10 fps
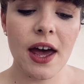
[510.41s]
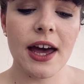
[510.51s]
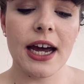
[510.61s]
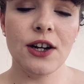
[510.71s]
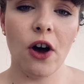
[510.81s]

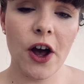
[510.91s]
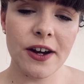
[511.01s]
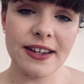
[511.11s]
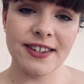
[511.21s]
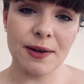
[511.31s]
it not only
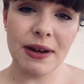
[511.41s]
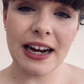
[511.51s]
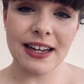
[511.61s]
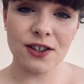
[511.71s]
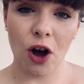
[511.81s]

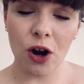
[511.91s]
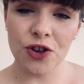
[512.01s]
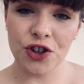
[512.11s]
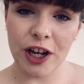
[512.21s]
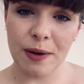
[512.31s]
stimulates
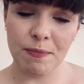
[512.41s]
collagen,